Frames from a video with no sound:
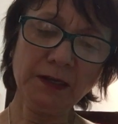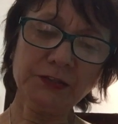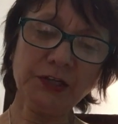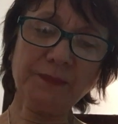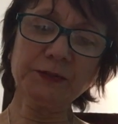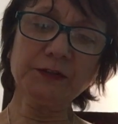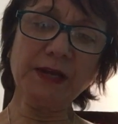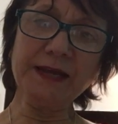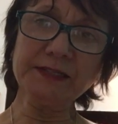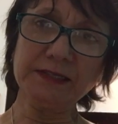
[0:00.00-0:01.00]
Chapter
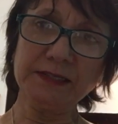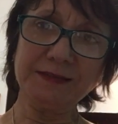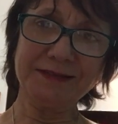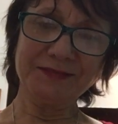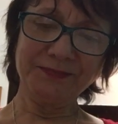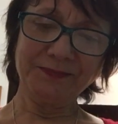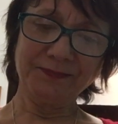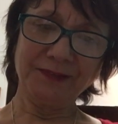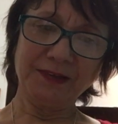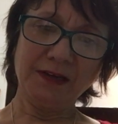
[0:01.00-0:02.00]
19.
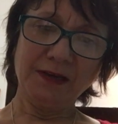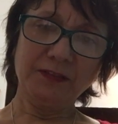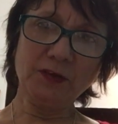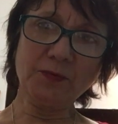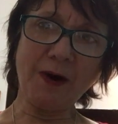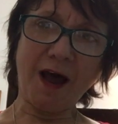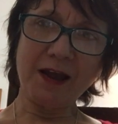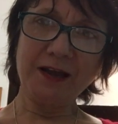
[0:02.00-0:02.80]
The Rock.